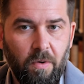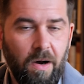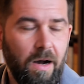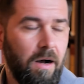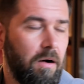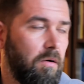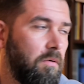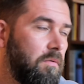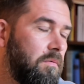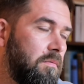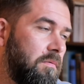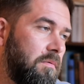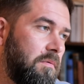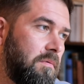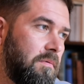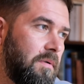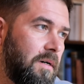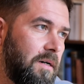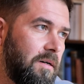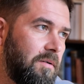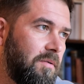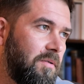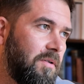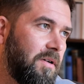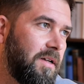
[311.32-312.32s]
Wow.
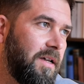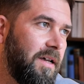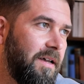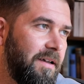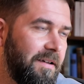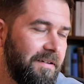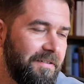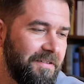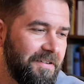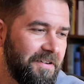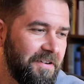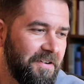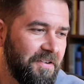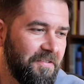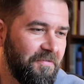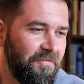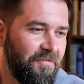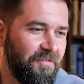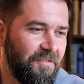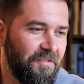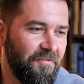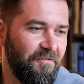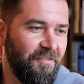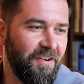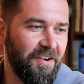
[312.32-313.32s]
Okay.
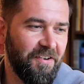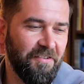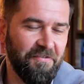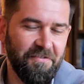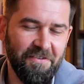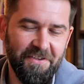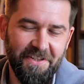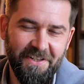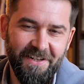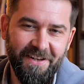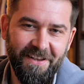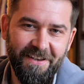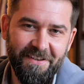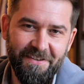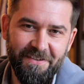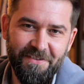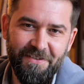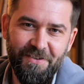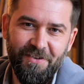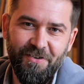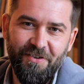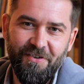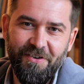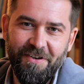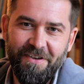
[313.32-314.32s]
Very fascinating
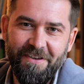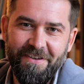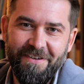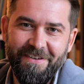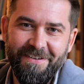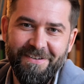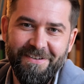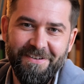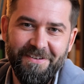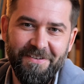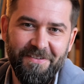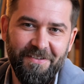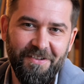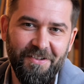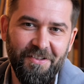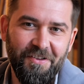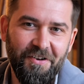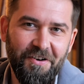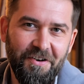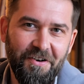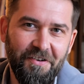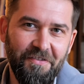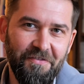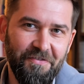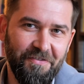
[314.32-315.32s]
story. A
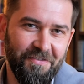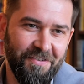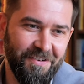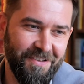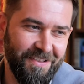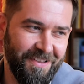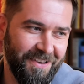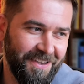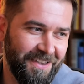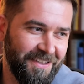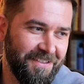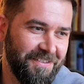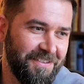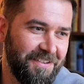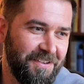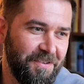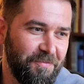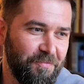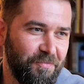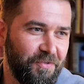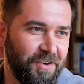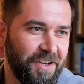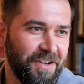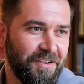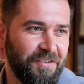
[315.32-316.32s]
lot of like a
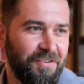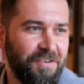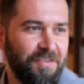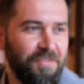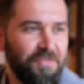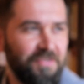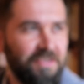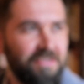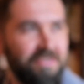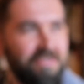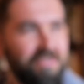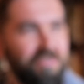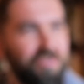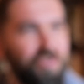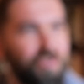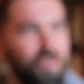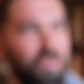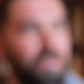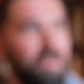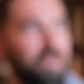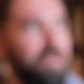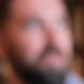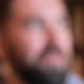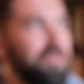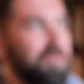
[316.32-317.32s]
deep background in
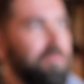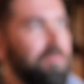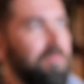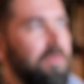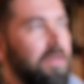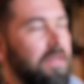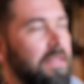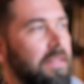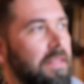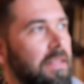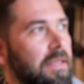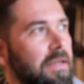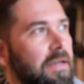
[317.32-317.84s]
journalism.